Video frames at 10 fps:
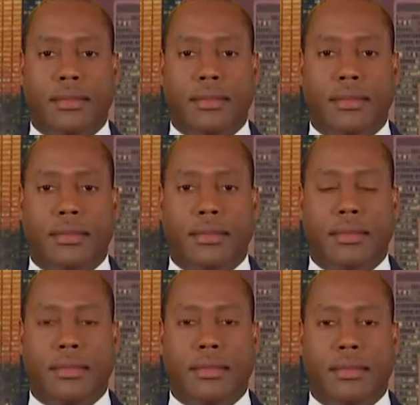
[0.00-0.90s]

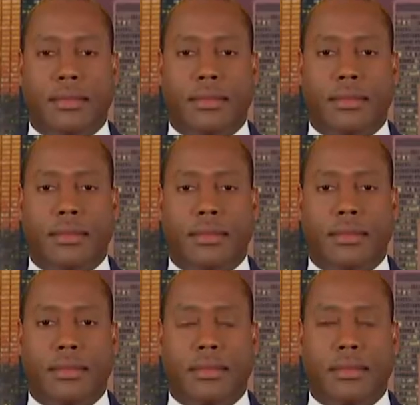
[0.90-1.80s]

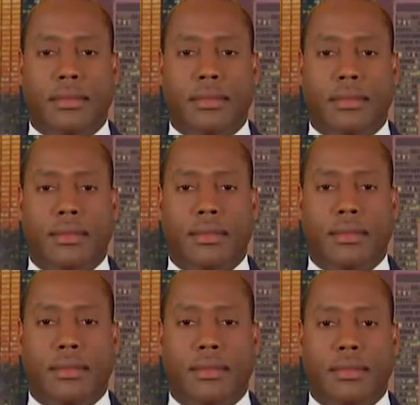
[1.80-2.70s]

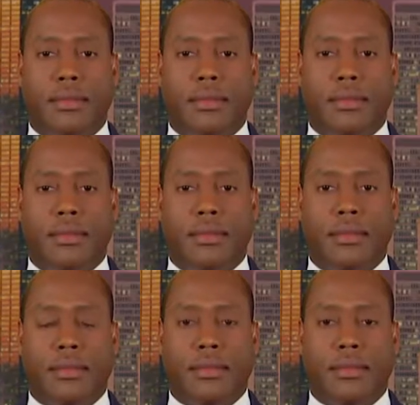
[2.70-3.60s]

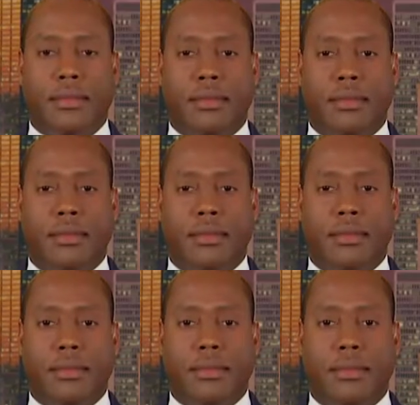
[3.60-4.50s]

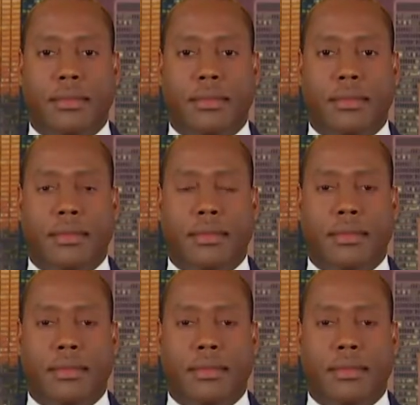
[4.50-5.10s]
(silent)